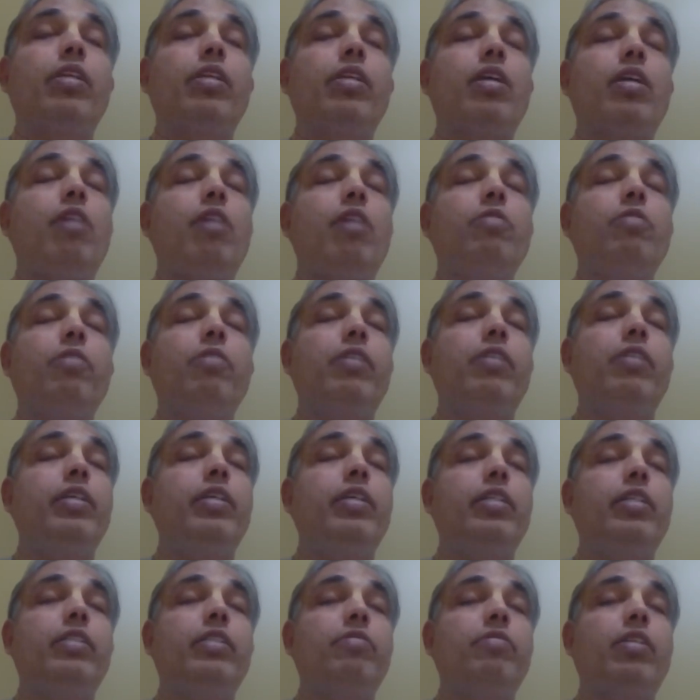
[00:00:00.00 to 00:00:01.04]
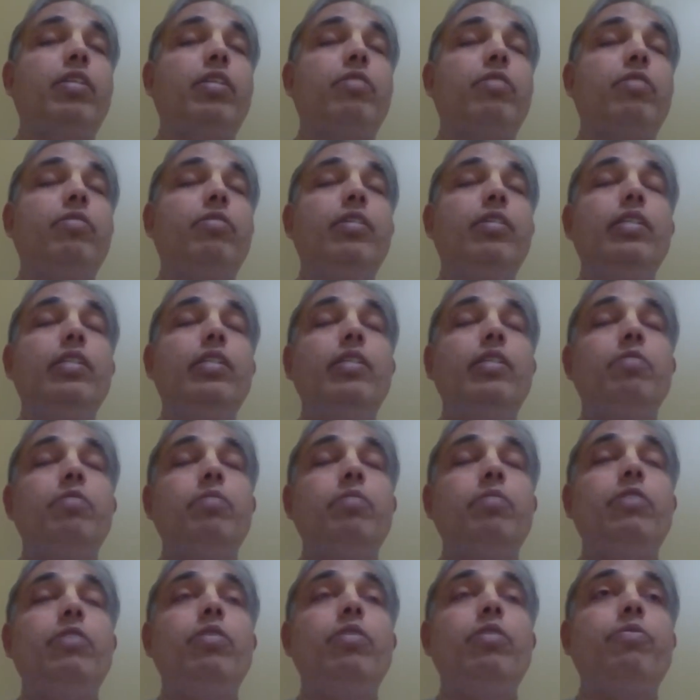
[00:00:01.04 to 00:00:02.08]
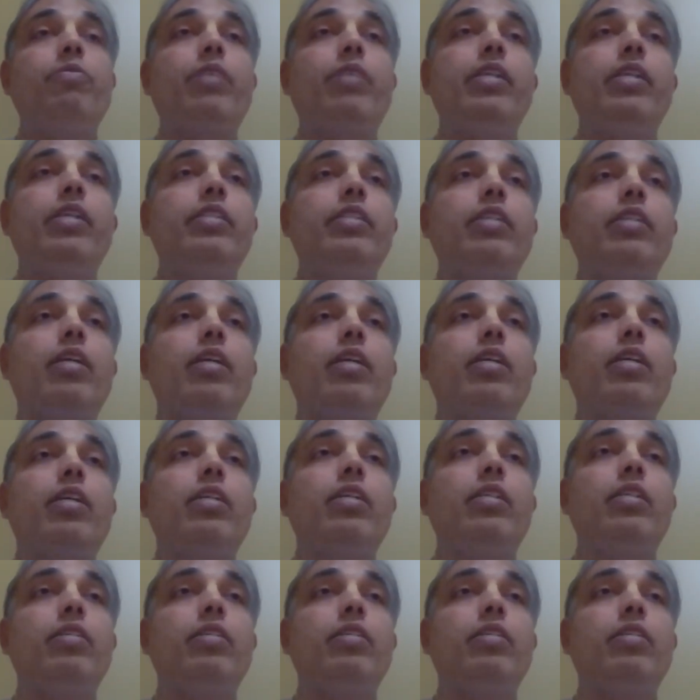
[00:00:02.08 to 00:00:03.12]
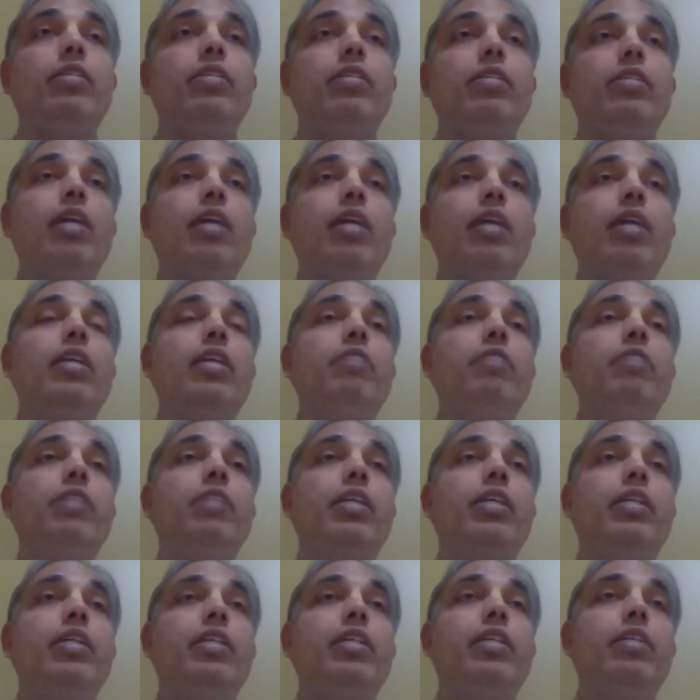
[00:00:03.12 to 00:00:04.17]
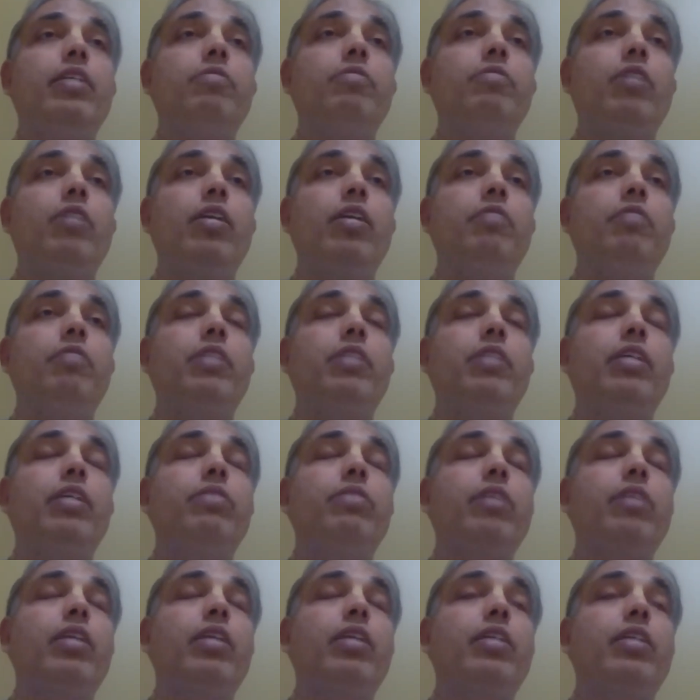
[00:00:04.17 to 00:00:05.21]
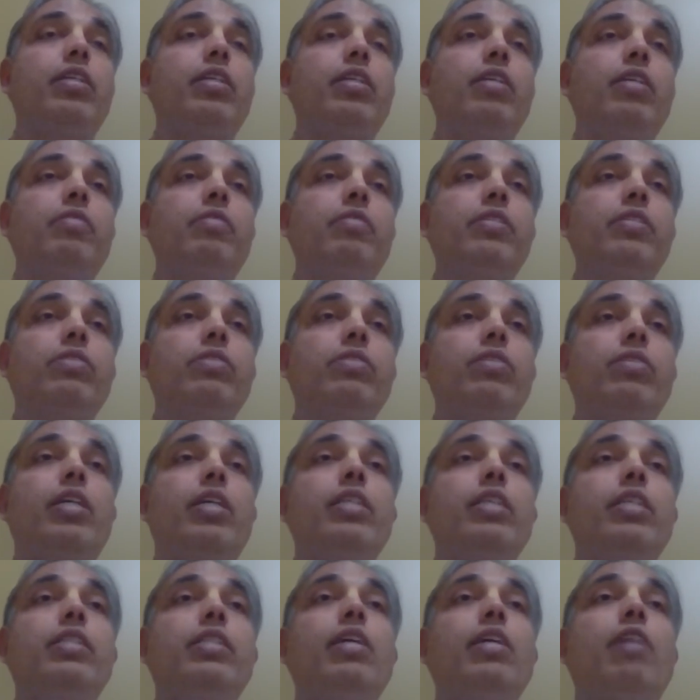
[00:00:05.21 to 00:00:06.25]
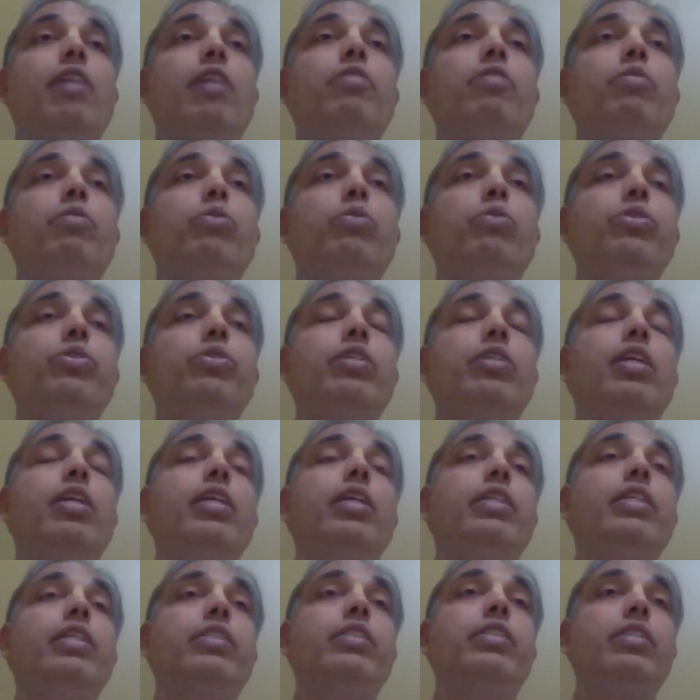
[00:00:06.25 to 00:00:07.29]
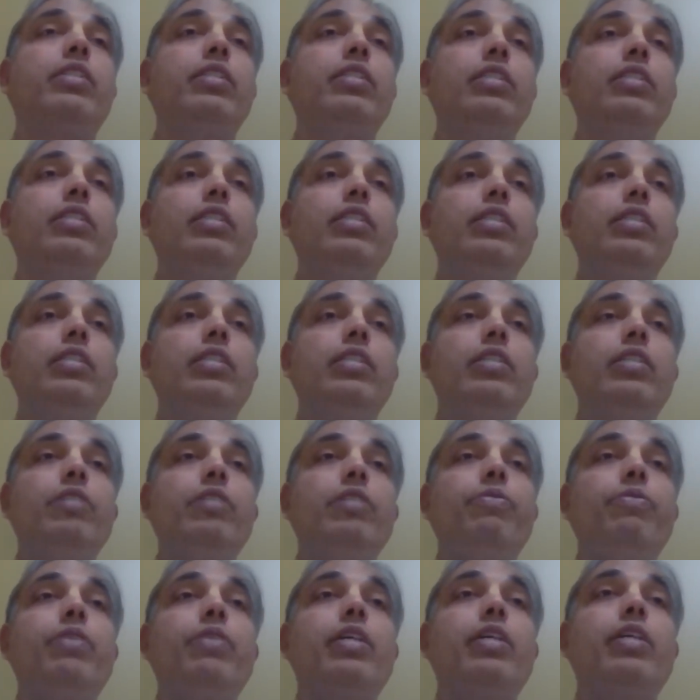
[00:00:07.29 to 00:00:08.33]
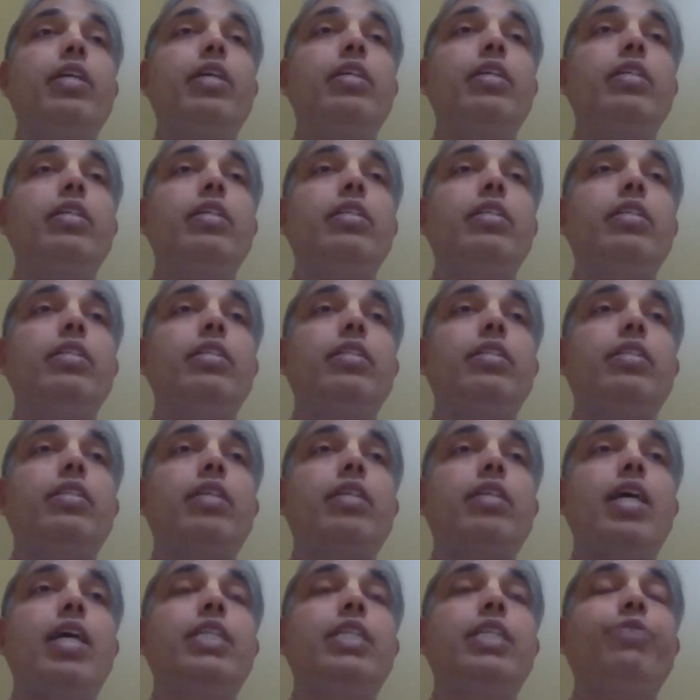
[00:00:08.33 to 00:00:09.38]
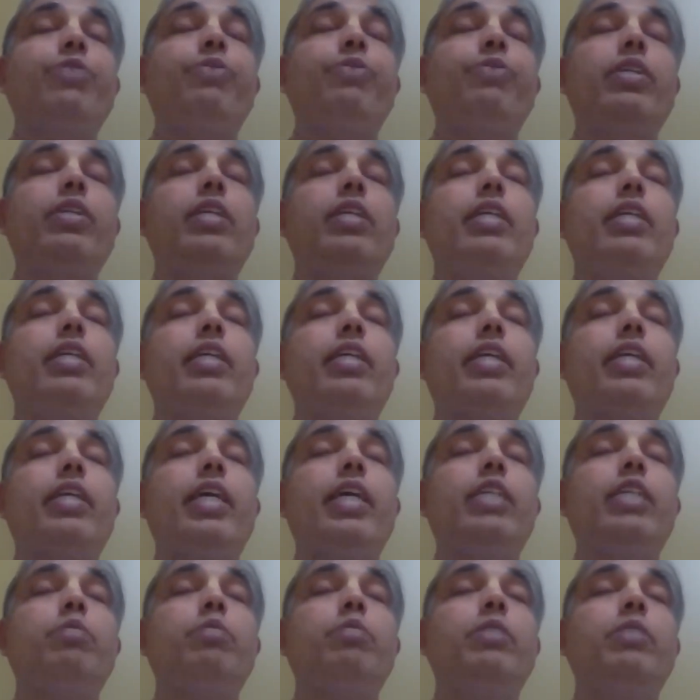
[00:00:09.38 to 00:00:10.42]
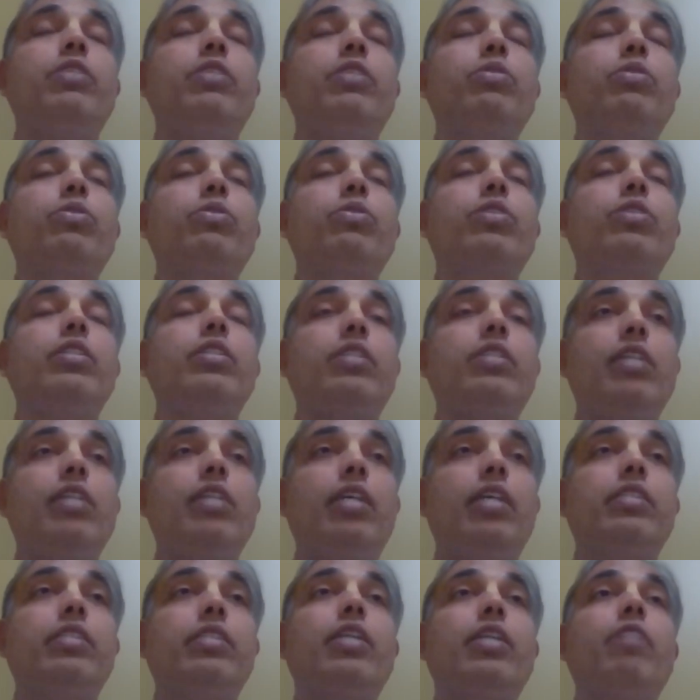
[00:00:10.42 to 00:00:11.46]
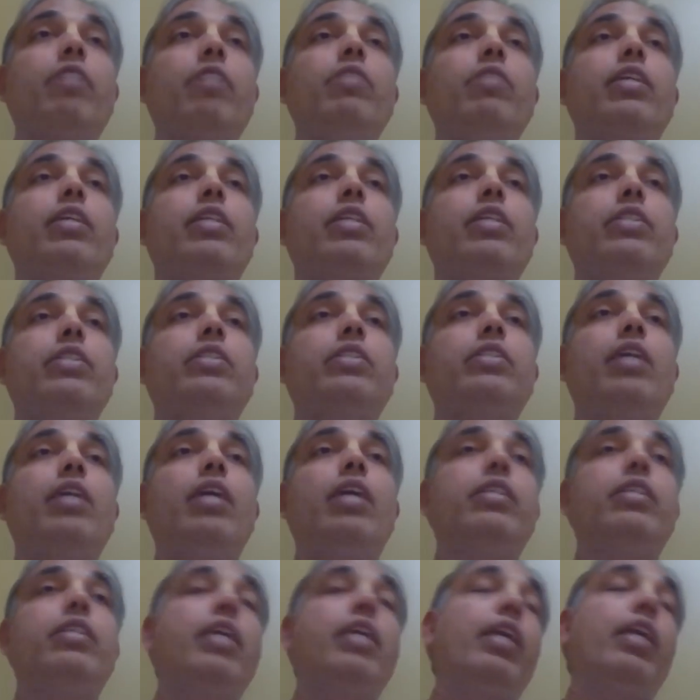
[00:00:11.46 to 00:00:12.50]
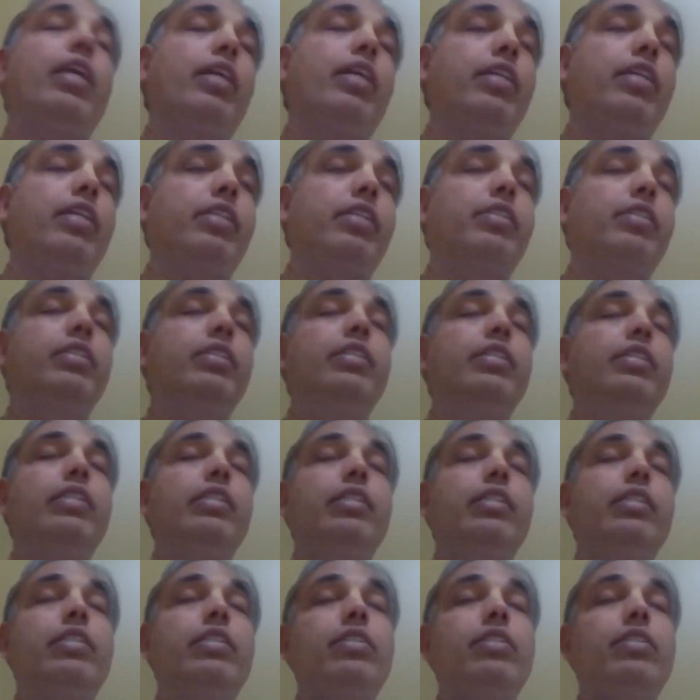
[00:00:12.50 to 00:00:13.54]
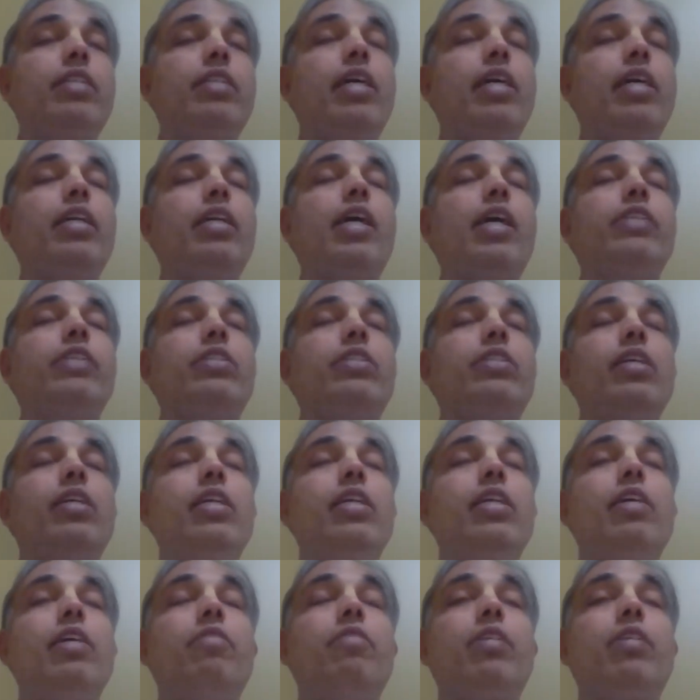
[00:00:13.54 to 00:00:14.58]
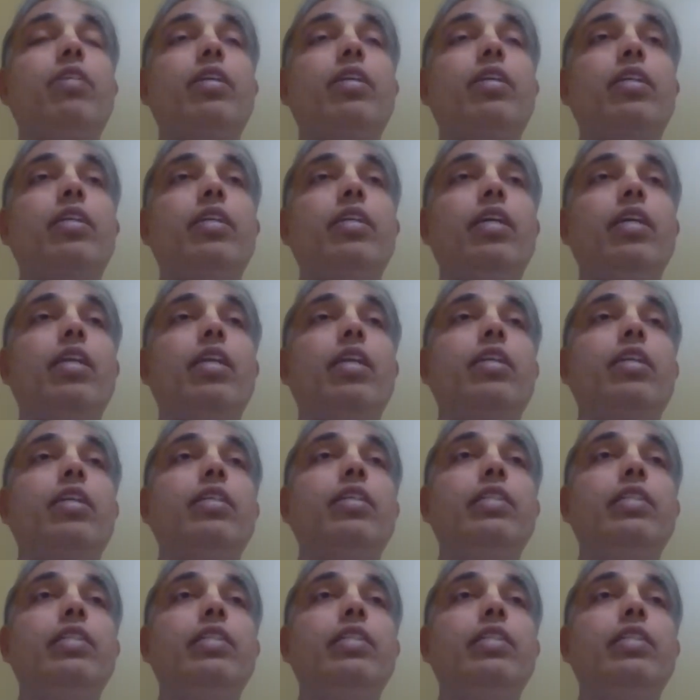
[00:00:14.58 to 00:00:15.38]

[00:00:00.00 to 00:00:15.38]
however it is, whether between friends or other living entity, one living entity, another. So that is our original nature. If we can transfer that attachment to Krishna, serving Krishna and then others, then naturally our real